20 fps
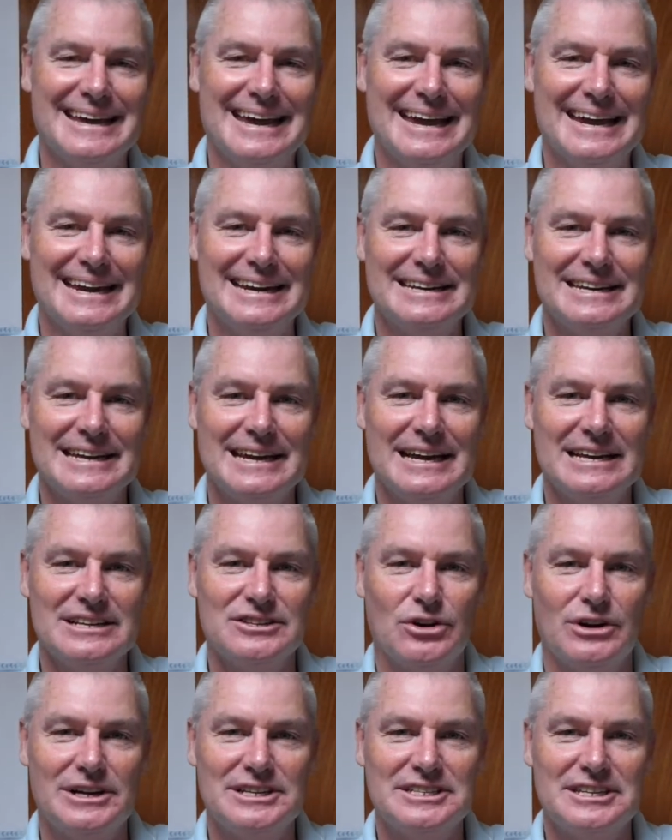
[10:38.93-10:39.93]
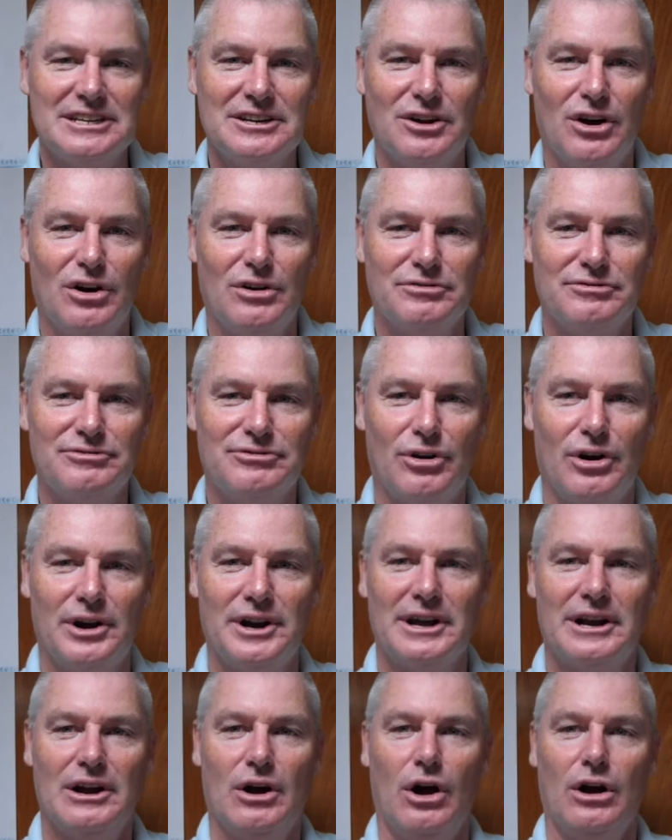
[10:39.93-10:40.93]
And as I said on
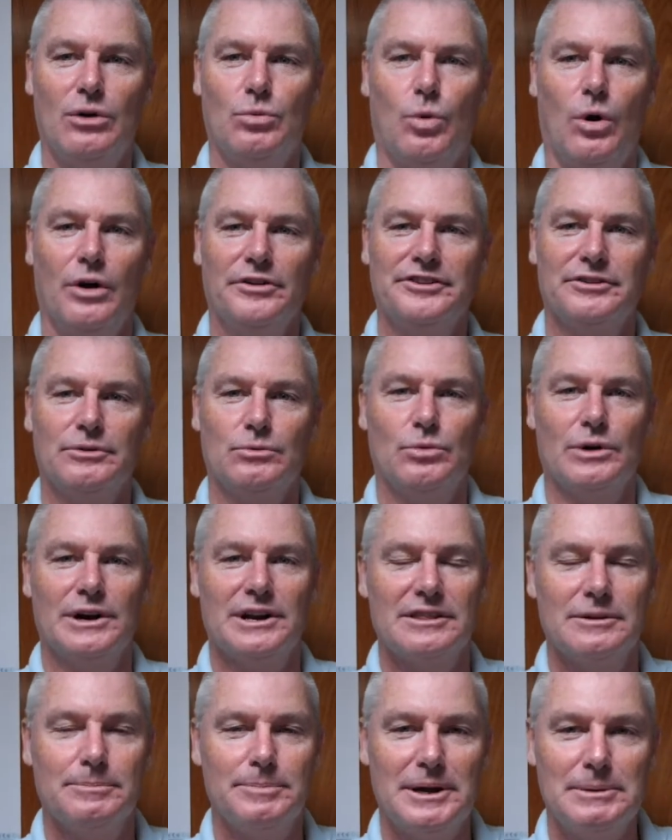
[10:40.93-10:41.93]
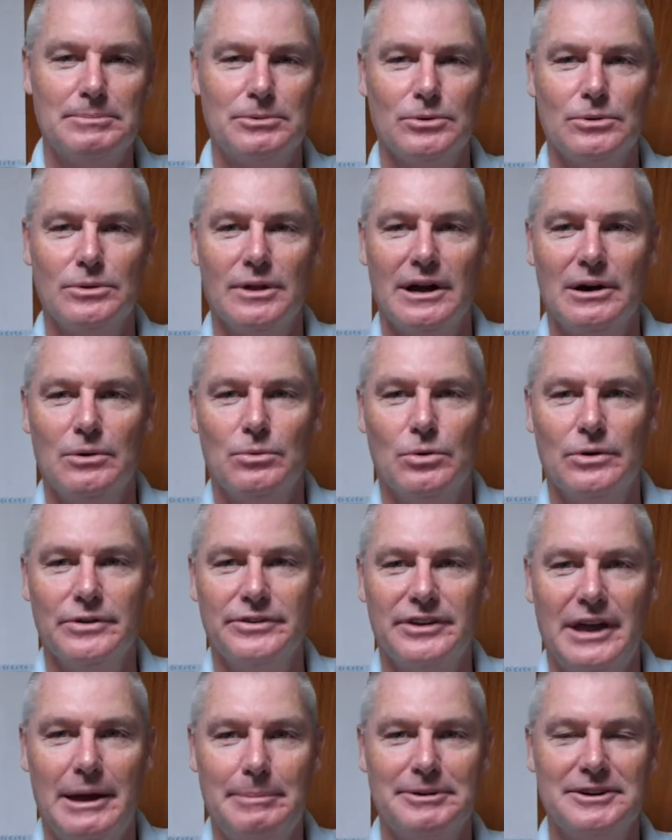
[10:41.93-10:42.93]
Friday, I wasn't one of the people that
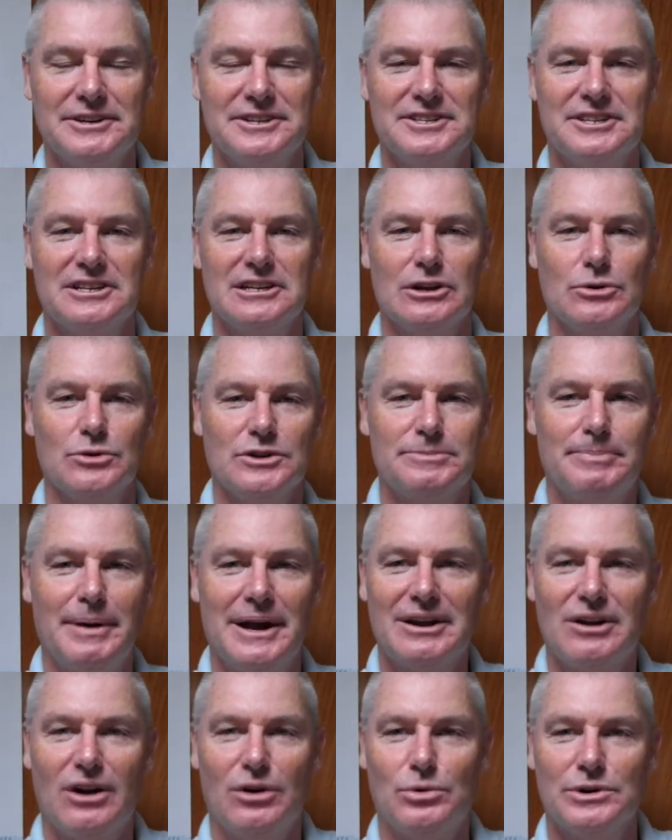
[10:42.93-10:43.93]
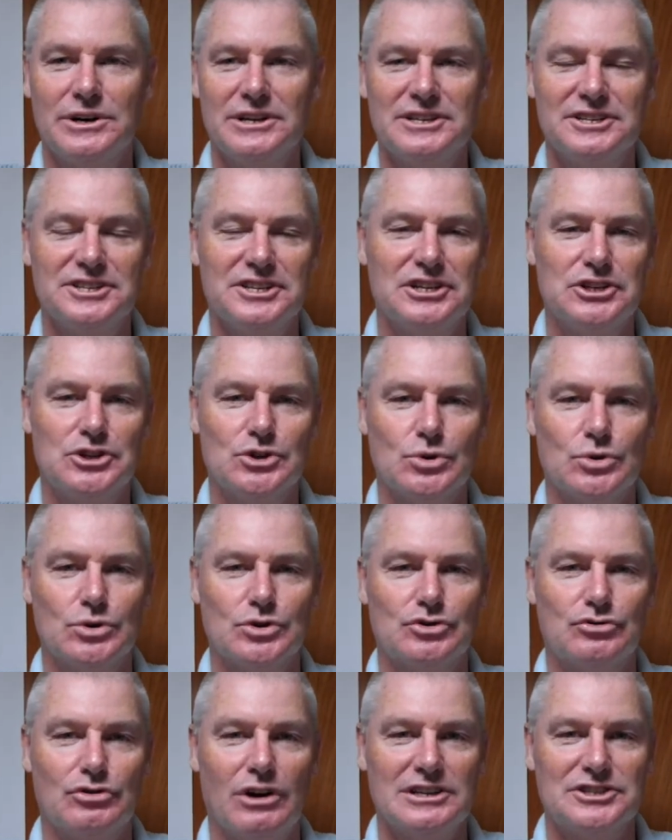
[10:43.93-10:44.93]
was happy to see Lewis back. I wanted to see
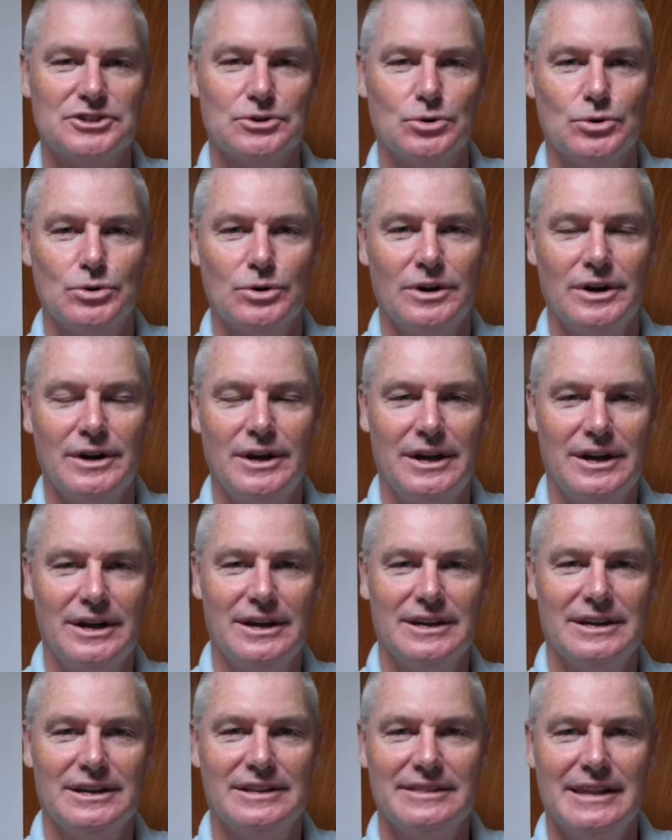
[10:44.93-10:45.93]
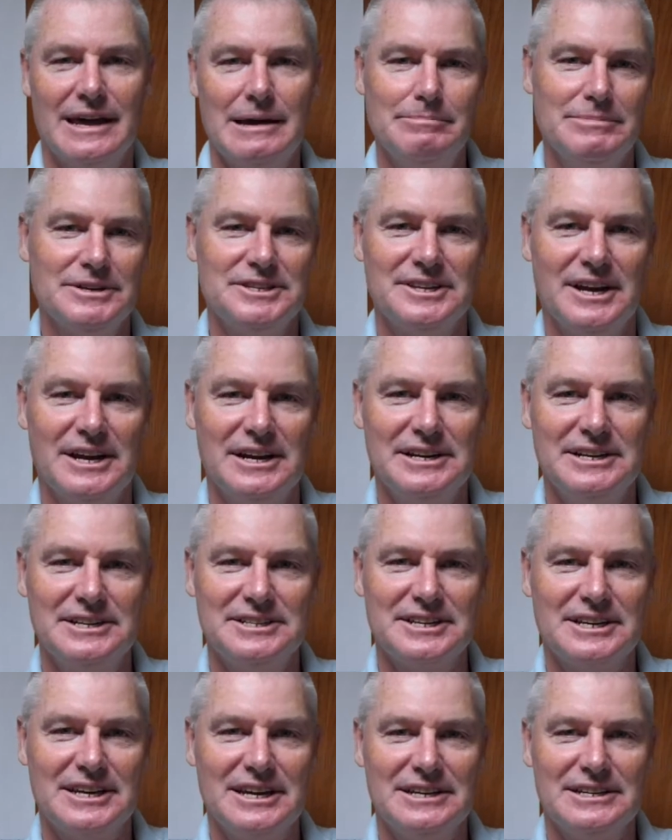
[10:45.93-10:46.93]
George Russell in that
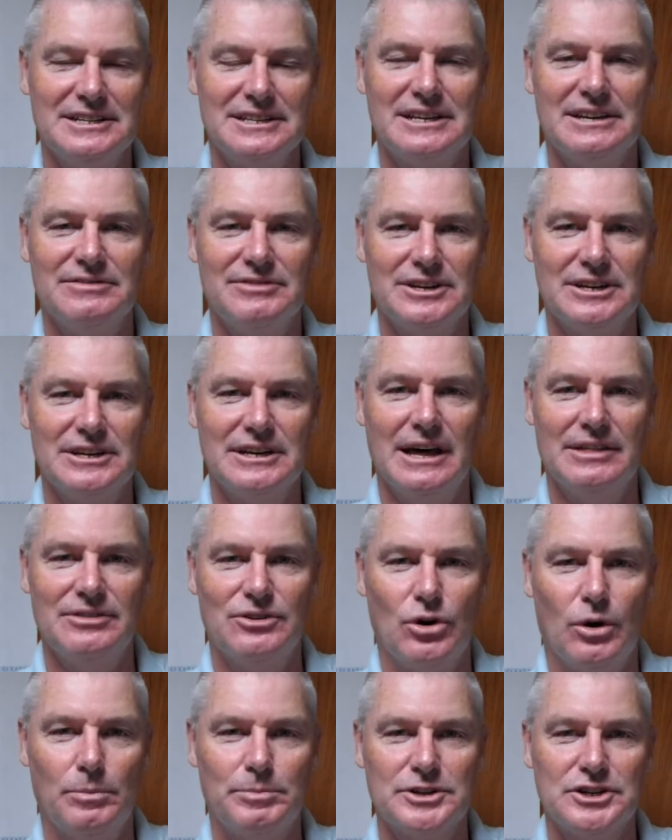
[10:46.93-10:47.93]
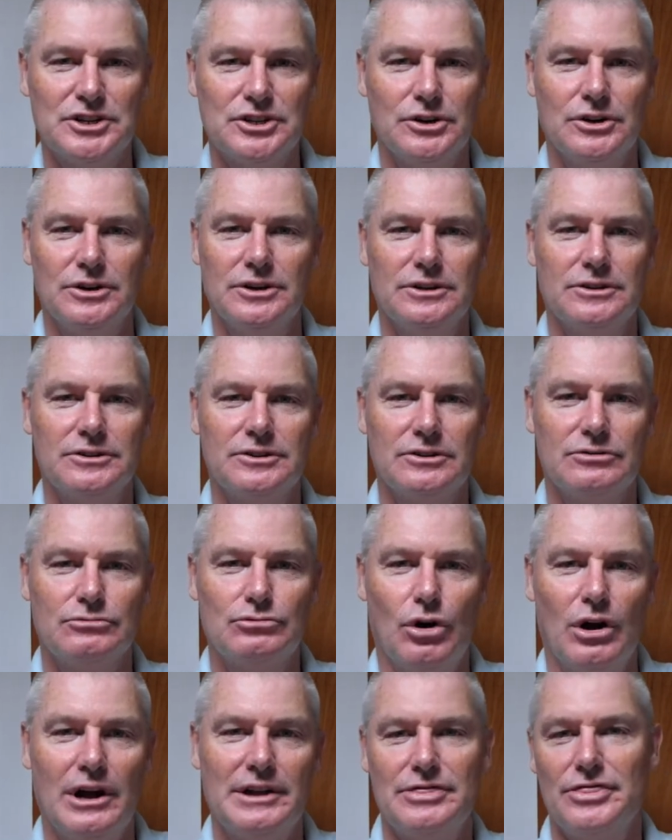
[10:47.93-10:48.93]
Mercedes again and given another opportunity to
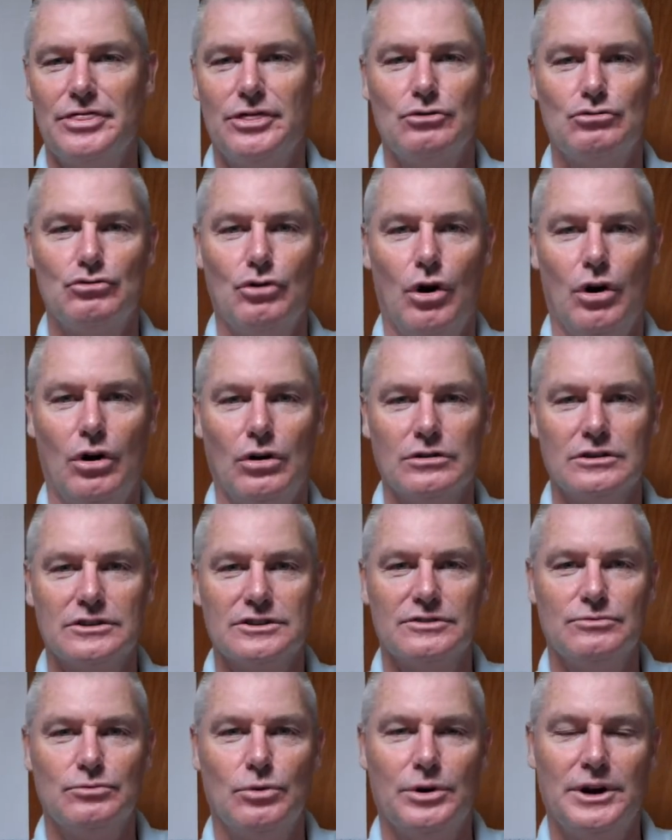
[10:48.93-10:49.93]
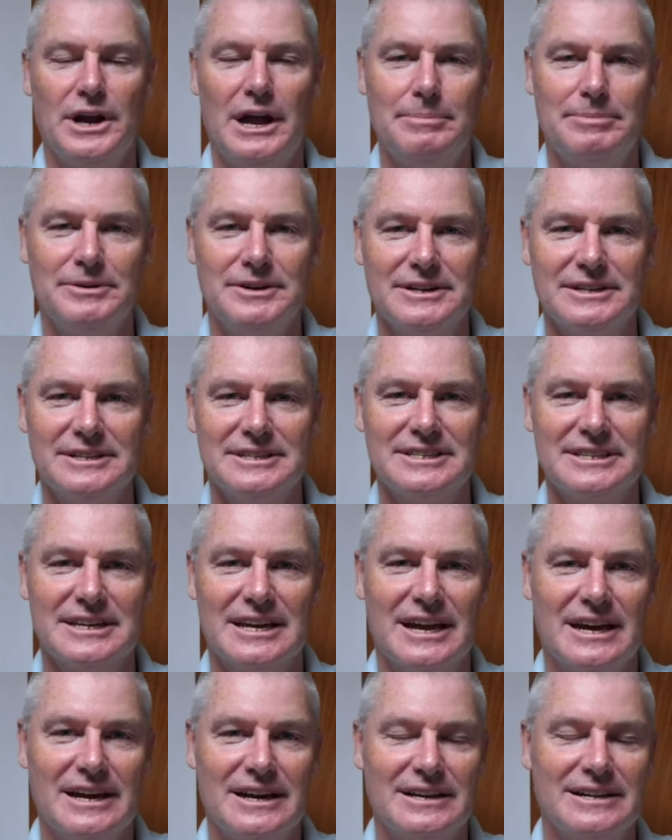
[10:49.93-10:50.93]
right the wrongs of what happened in
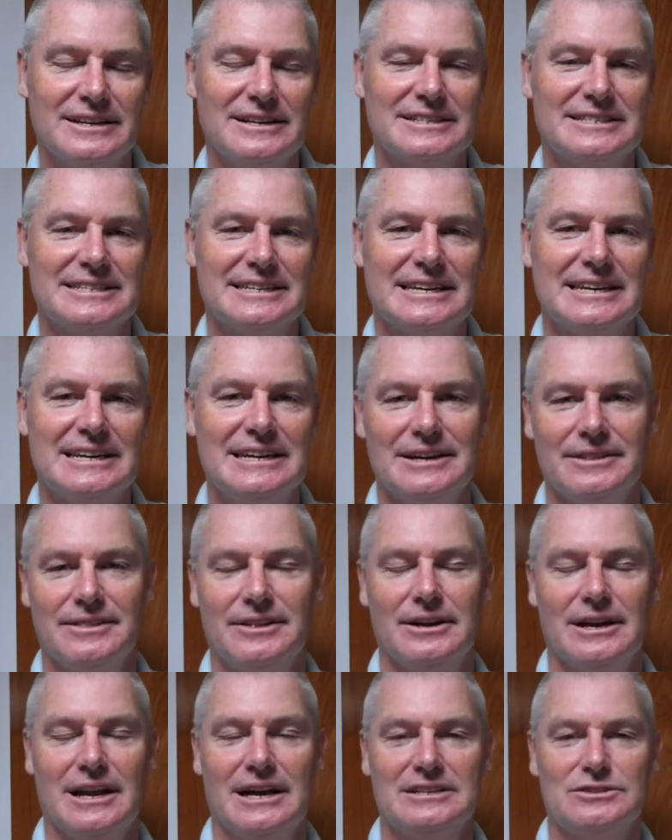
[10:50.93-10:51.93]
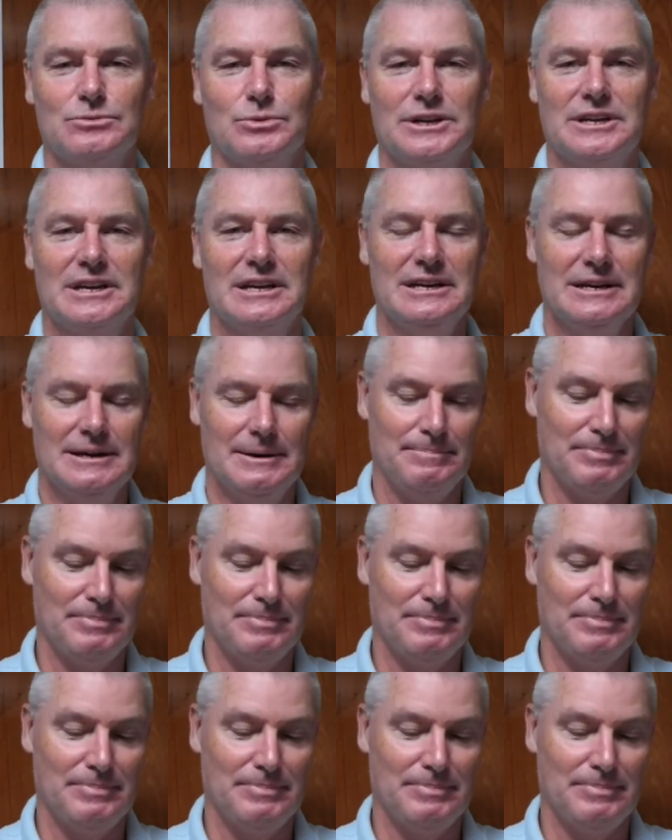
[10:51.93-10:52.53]
Sakhir that last weekend.